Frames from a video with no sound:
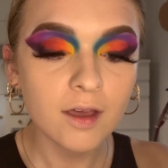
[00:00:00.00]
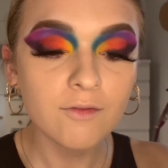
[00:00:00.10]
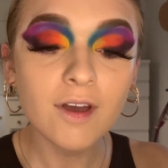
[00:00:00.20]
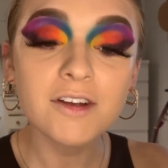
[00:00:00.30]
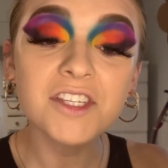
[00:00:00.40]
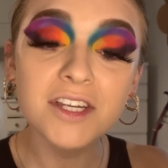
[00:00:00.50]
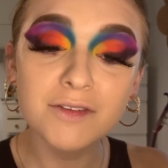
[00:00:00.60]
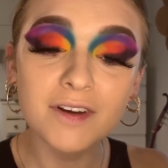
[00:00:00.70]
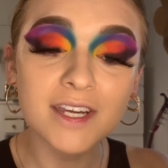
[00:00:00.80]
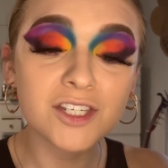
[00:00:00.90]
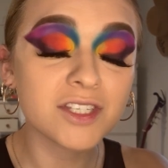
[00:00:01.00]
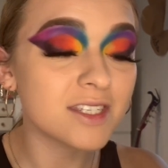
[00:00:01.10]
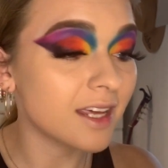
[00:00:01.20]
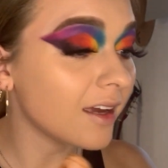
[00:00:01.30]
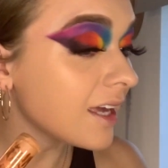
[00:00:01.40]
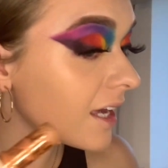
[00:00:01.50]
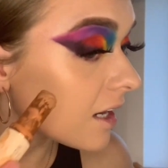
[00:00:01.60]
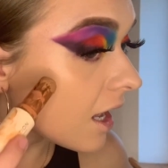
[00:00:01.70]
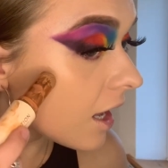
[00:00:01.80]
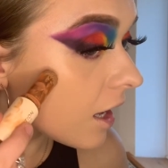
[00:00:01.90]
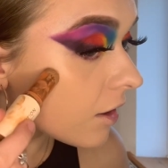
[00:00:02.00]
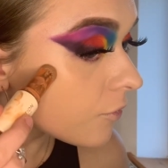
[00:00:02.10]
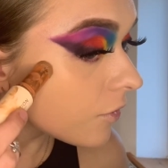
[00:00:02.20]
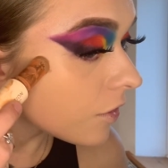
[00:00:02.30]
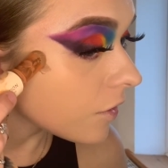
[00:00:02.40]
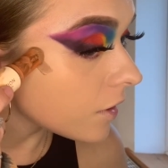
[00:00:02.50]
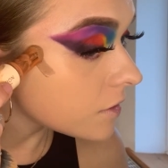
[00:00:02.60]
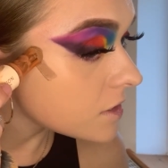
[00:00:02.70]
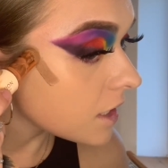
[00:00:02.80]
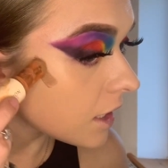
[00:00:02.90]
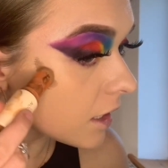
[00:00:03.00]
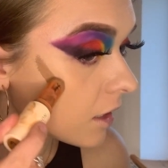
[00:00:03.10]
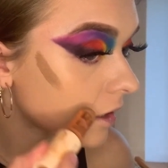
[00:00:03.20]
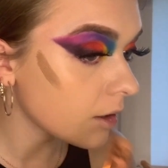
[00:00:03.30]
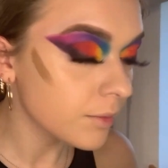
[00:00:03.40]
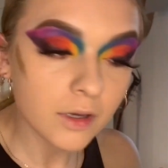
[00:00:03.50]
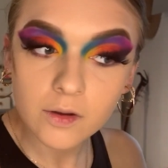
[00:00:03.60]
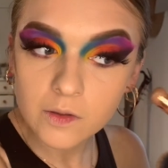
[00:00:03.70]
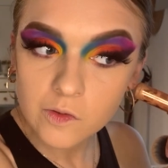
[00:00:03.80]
very dirty foundation stick in F13. I'm going